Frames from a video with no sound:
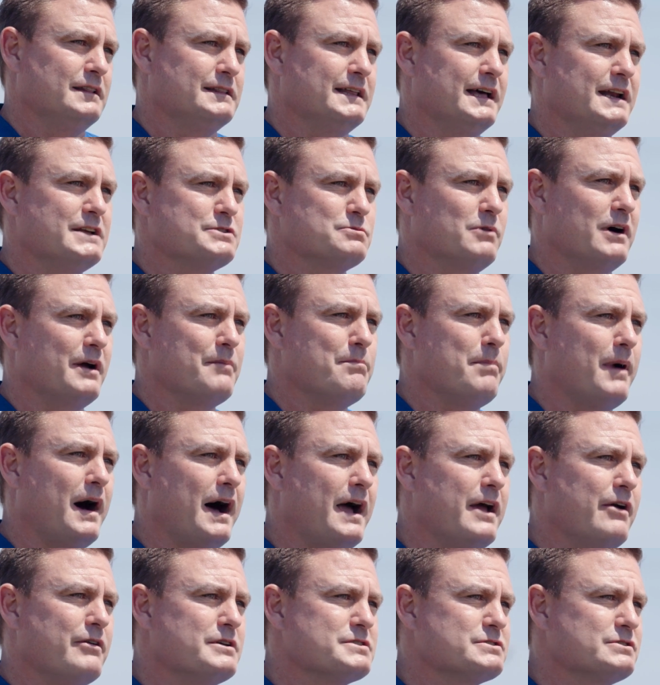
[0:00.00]
That is why
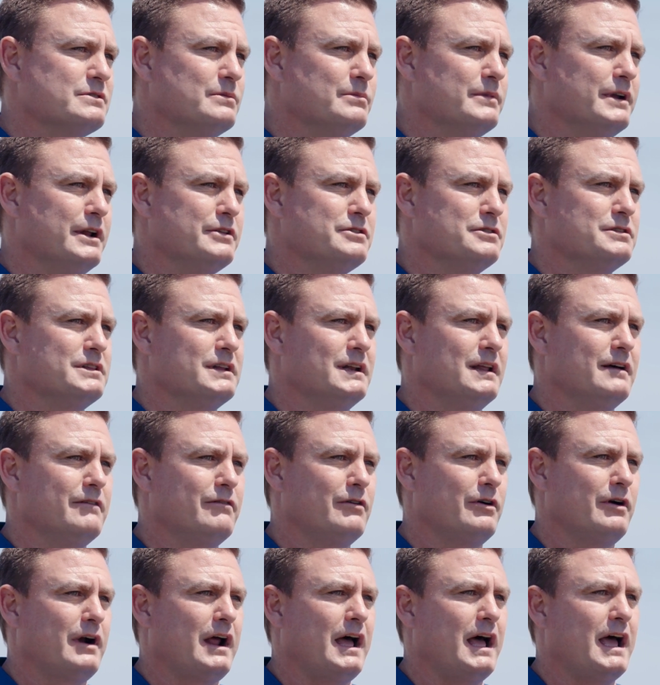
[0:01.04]
Bayer is committed to
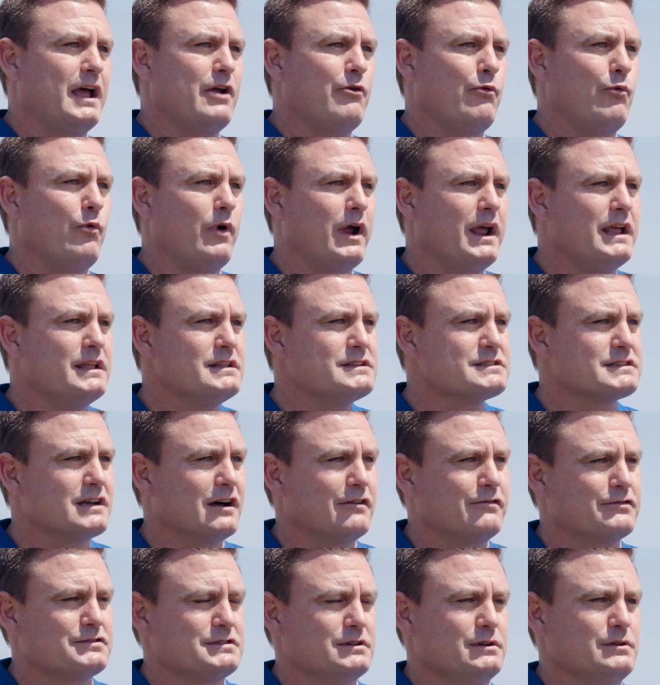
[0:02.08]
deliver a range
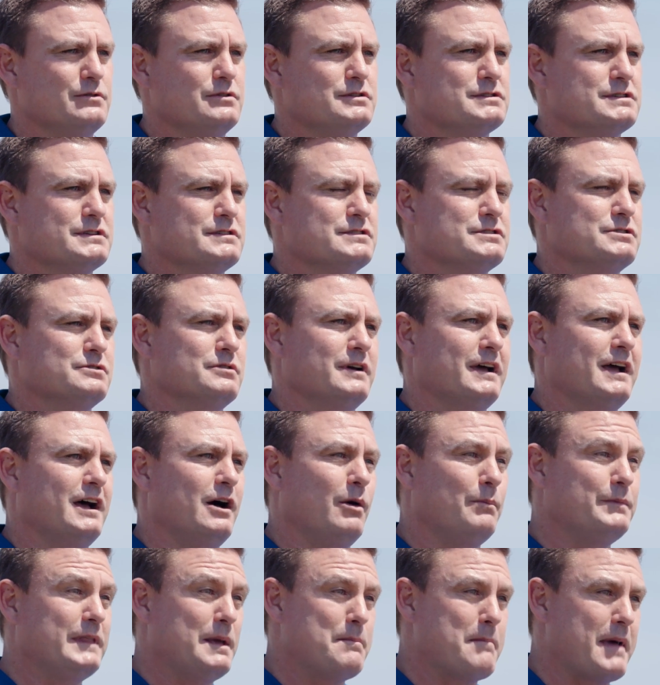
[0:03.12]
of solutions to
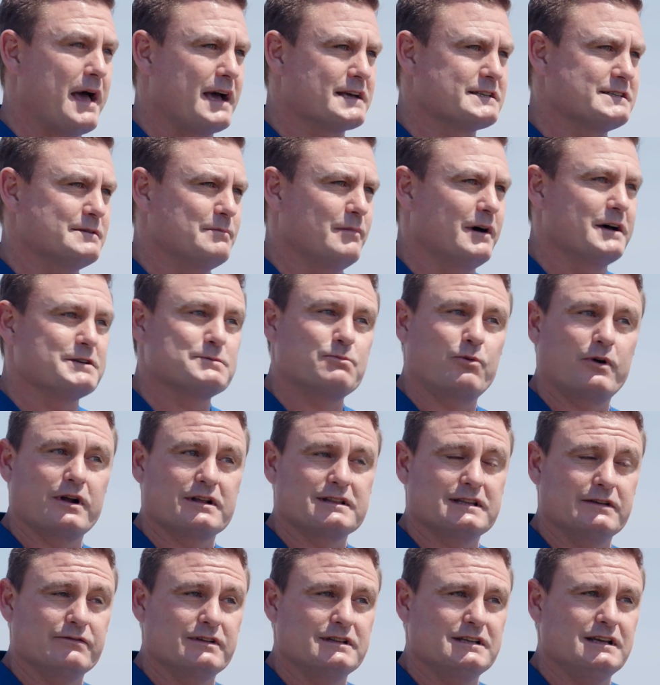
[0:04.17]
help them maximize
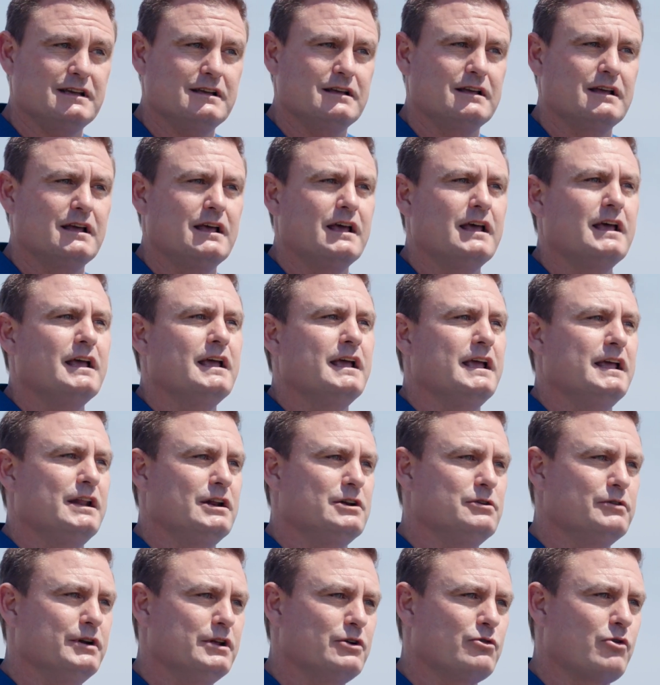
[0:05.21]
productivity,
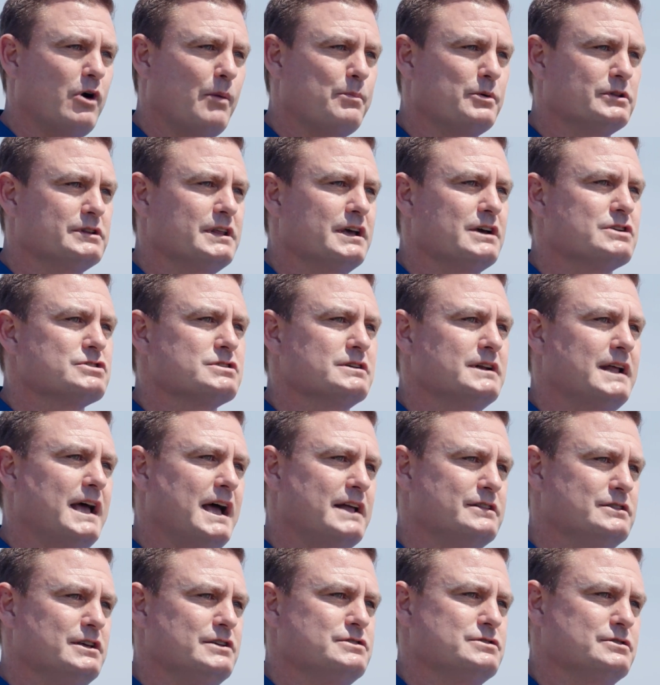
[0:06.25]
including crop protection
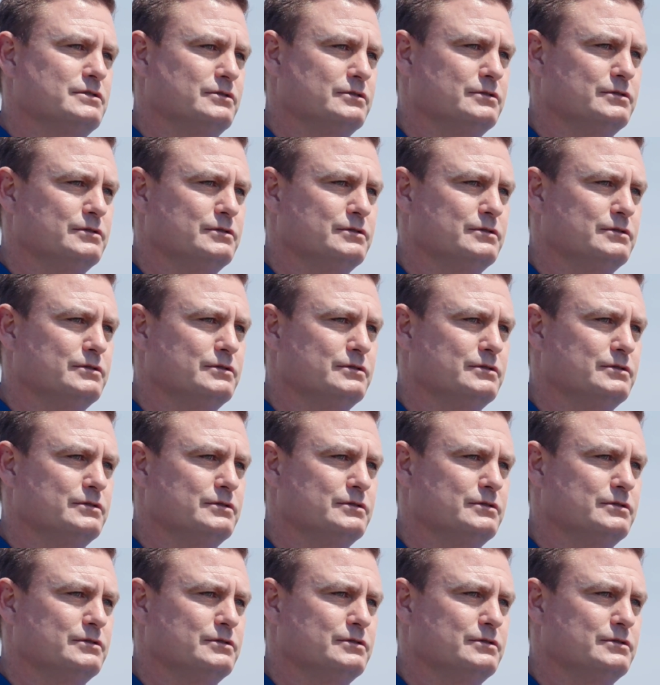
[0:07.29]
and digital